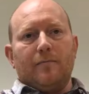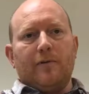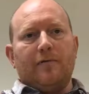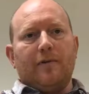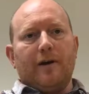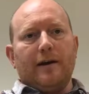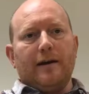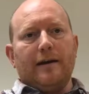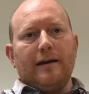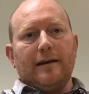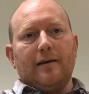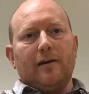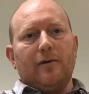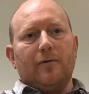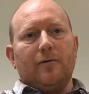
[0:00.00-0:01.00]
provide any
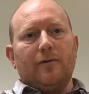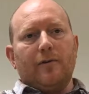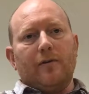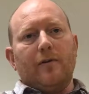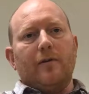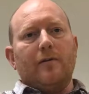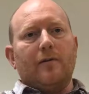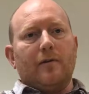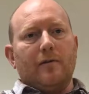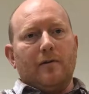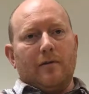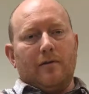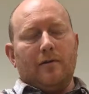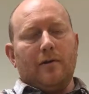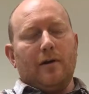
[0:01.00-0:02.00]
clues
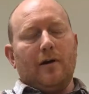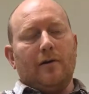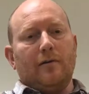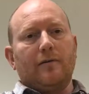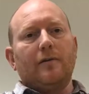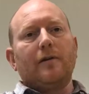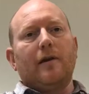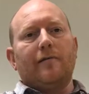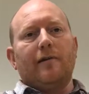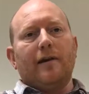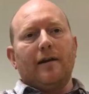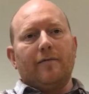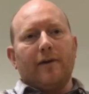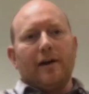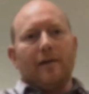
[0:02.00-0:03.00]
that aren't
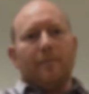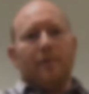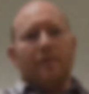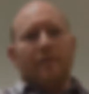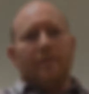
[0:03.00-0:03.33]
currently available.